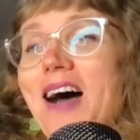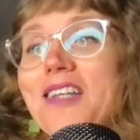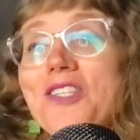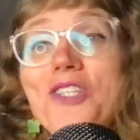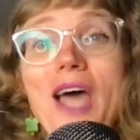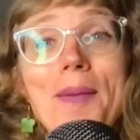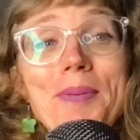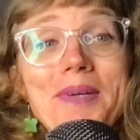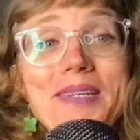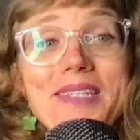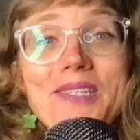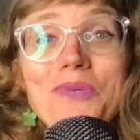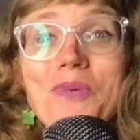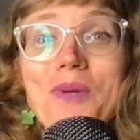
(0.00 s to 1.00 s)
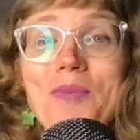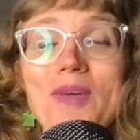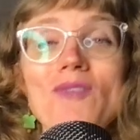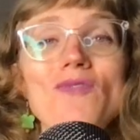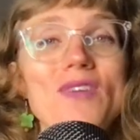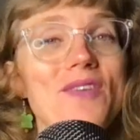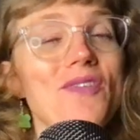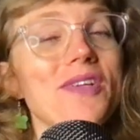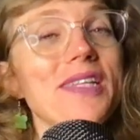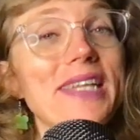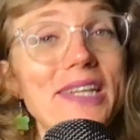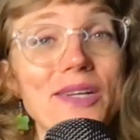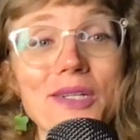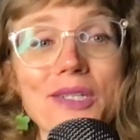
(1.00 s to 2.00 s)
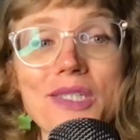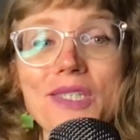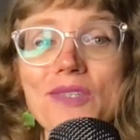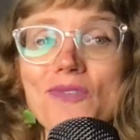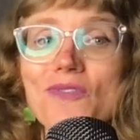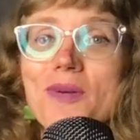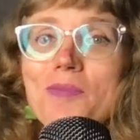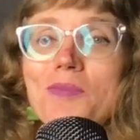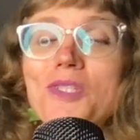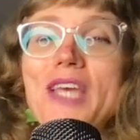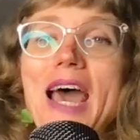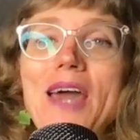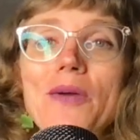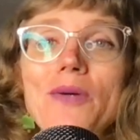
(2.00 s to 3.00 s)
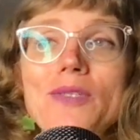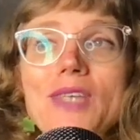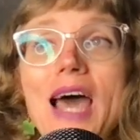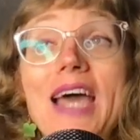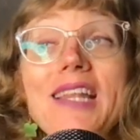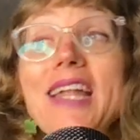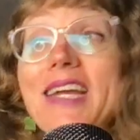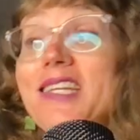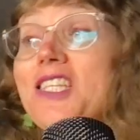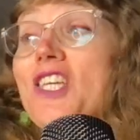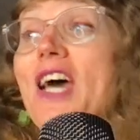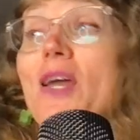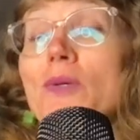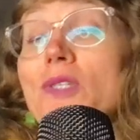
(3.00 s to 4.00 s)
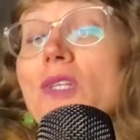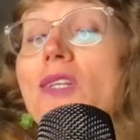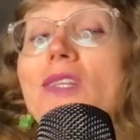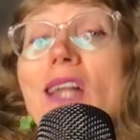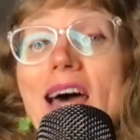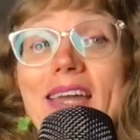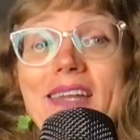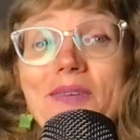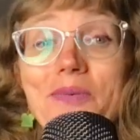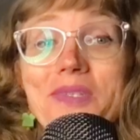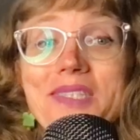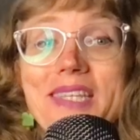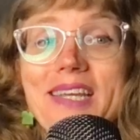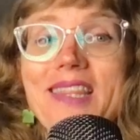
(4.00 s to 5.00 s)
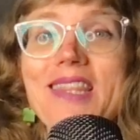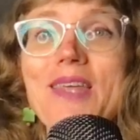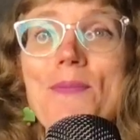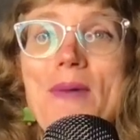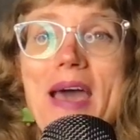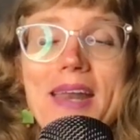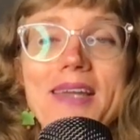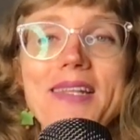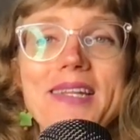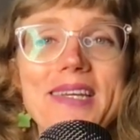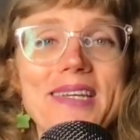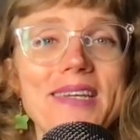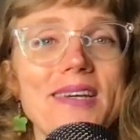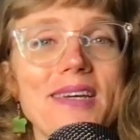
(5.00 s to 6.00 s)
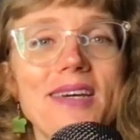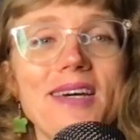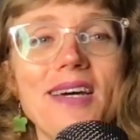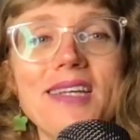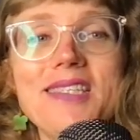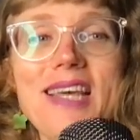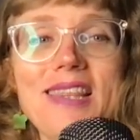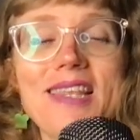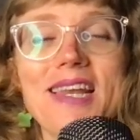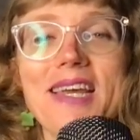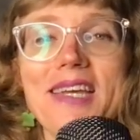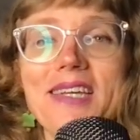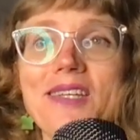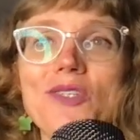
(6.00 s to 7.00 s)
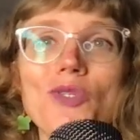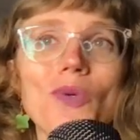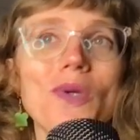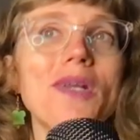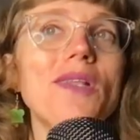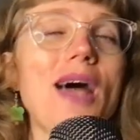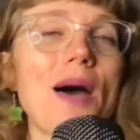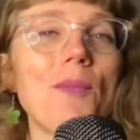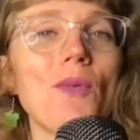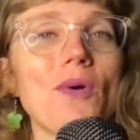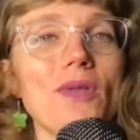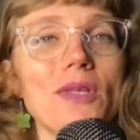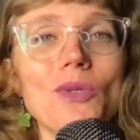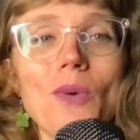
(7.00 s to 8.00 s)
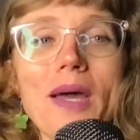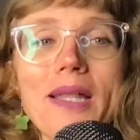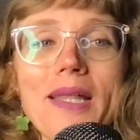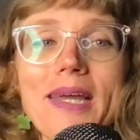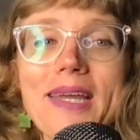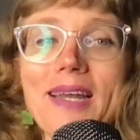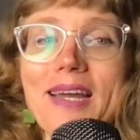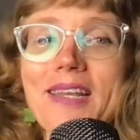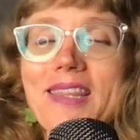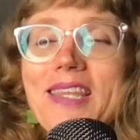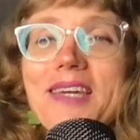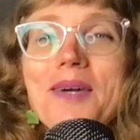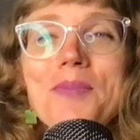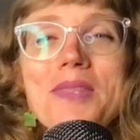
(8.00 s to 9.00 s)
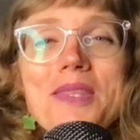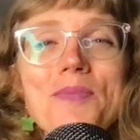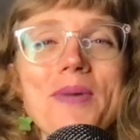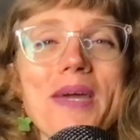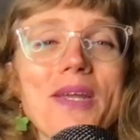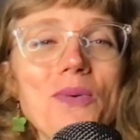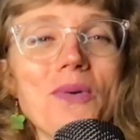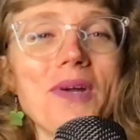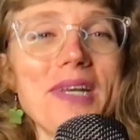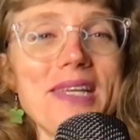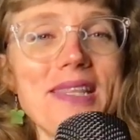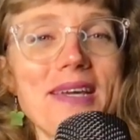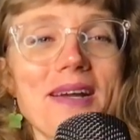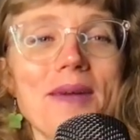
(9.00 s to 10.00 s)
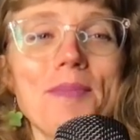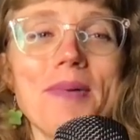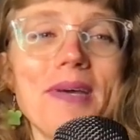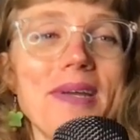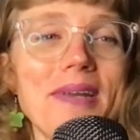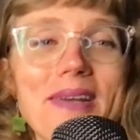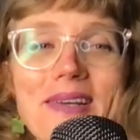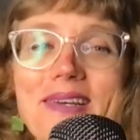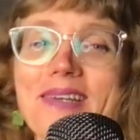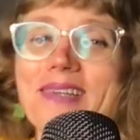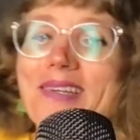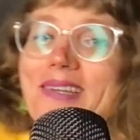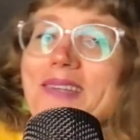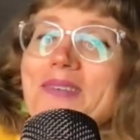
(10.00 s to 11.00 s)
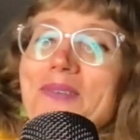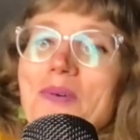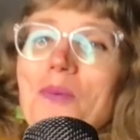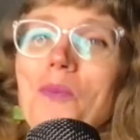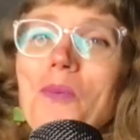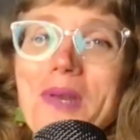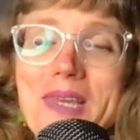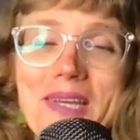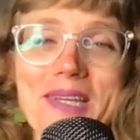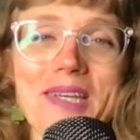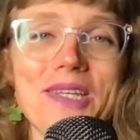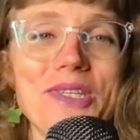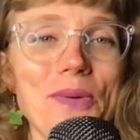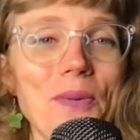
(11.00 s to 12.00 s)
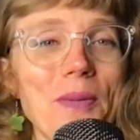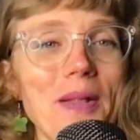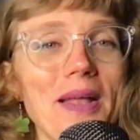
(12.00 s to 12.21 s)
Jabba is one of my favorite leaders from Shadows. I liked Shadows a lot. It was like thematically a set that I enjoyed a lot more than Twilight. I think I'm in the minority there, but you know, what are you going to do?